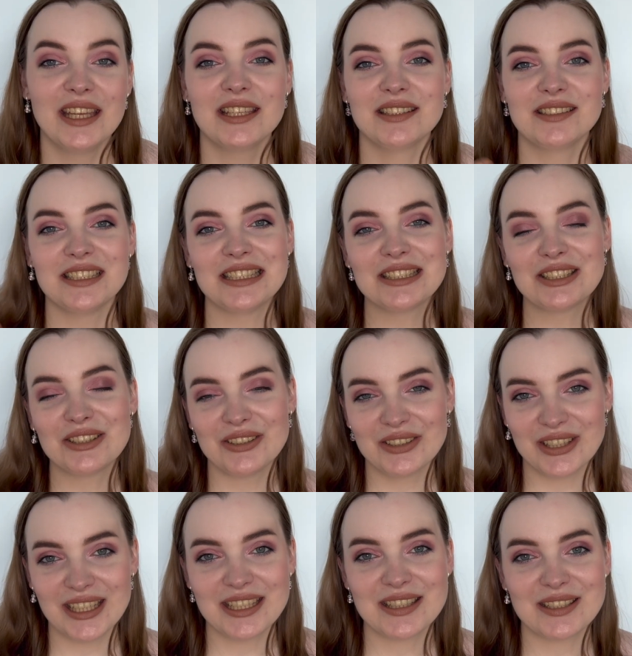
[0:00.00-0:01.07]
Thank you
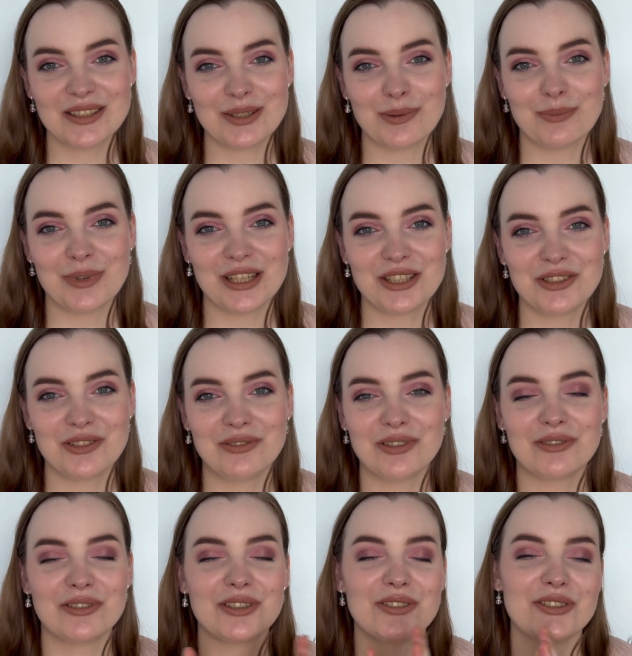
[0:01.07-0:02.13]
again so much for
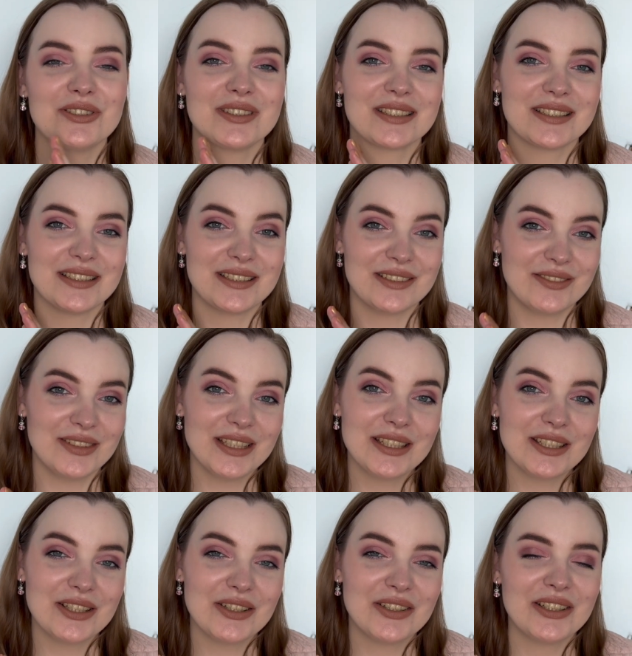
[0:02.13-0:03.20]
watching this
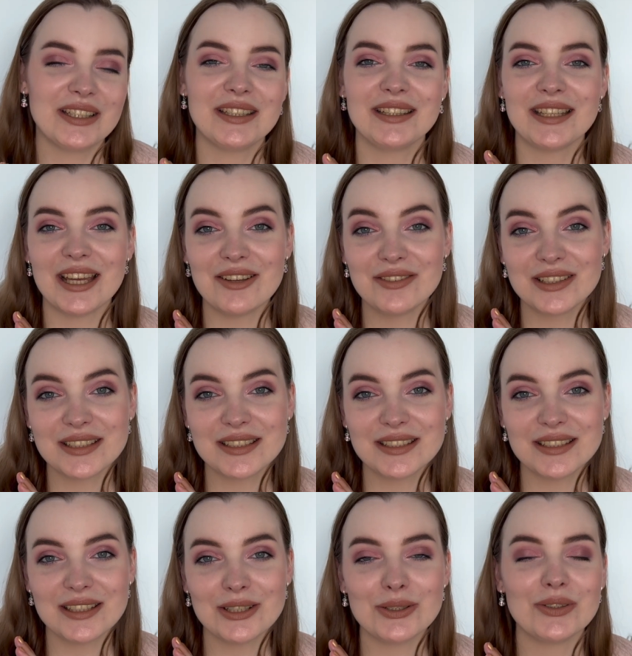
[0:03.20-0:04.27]
video, and I will
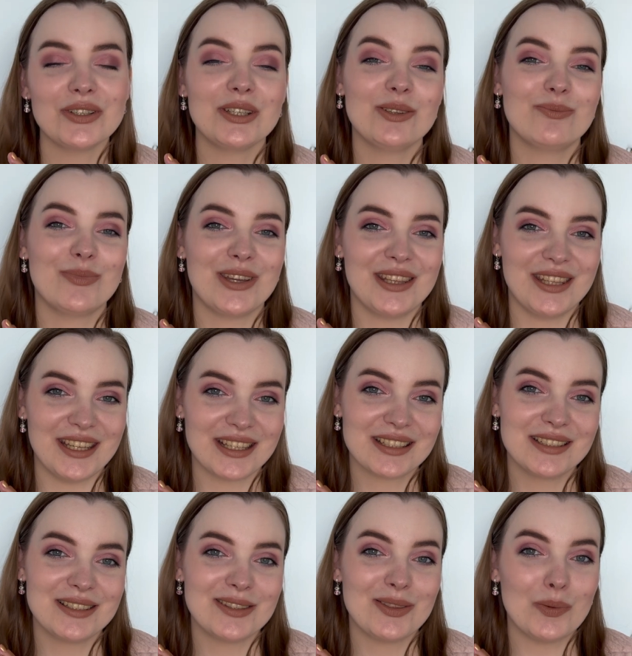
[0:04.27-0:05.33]
see you in my
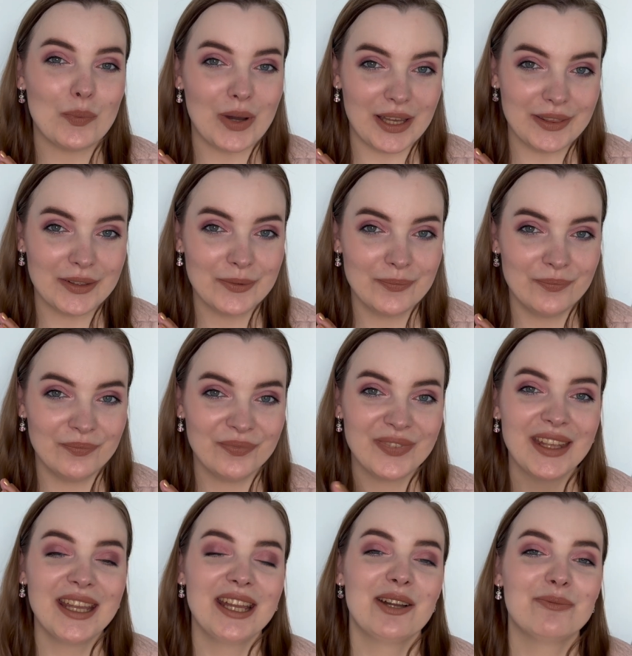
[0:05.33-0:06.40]
next one.
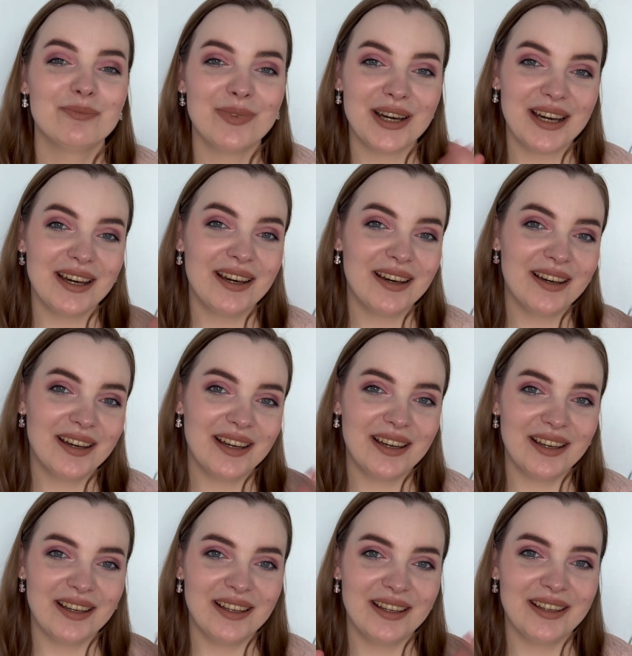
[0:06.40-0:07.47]

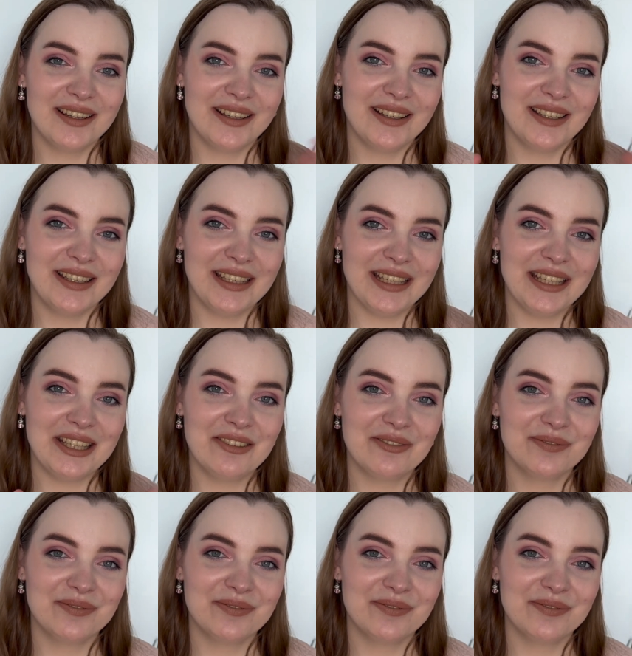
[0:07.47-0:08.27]
Bye!